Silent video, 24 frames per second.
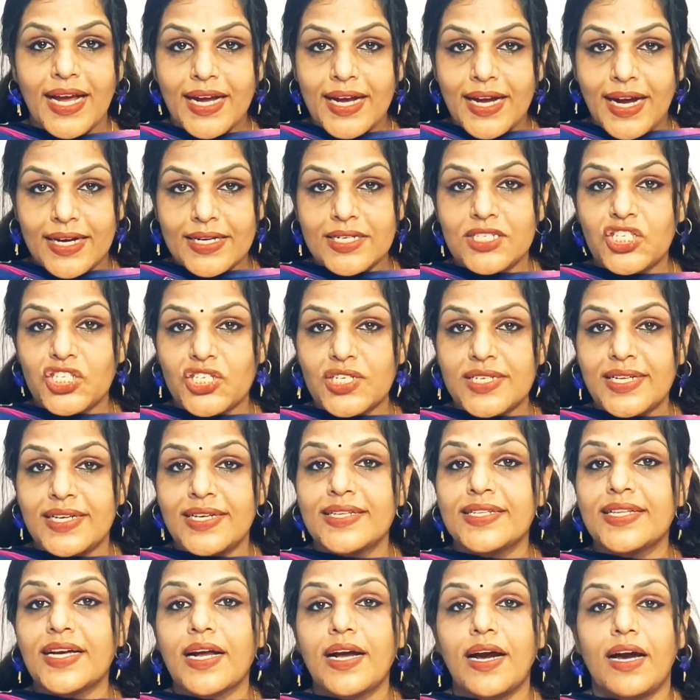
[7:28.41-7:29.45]

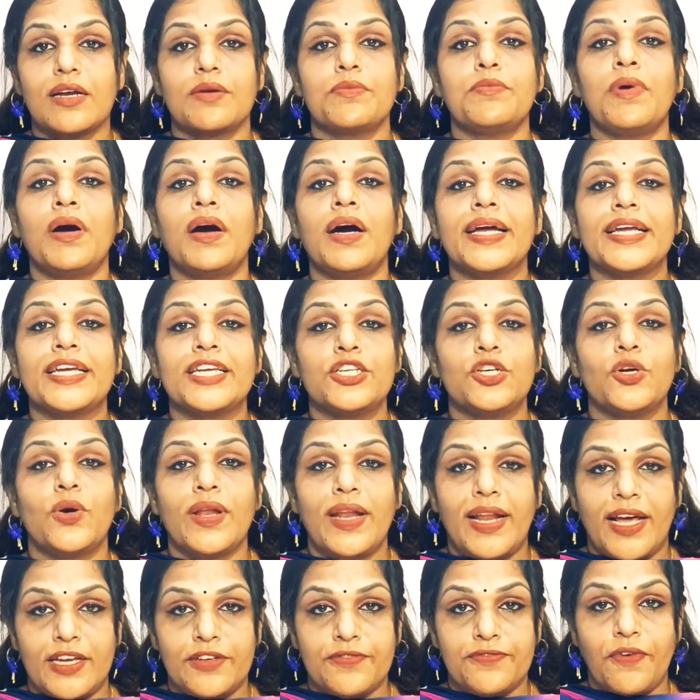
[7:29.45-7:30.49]
Consider the karma in your
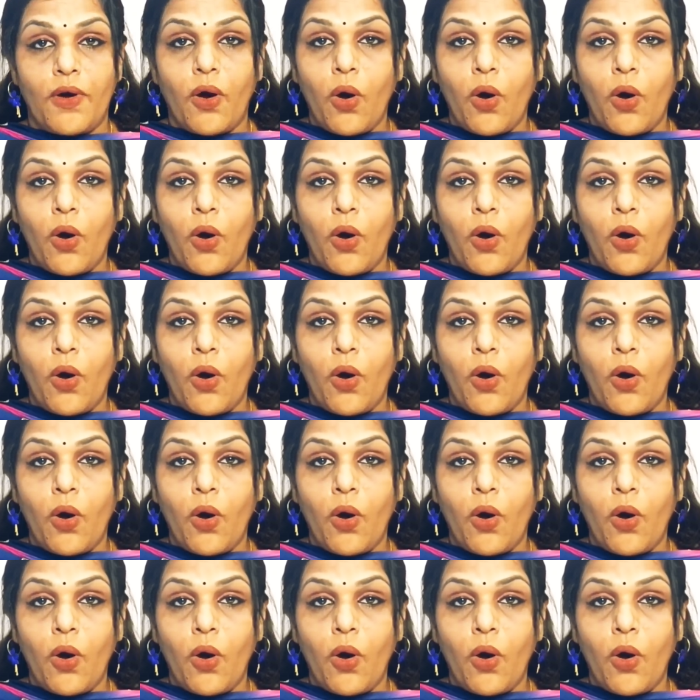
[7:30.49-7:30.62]
life,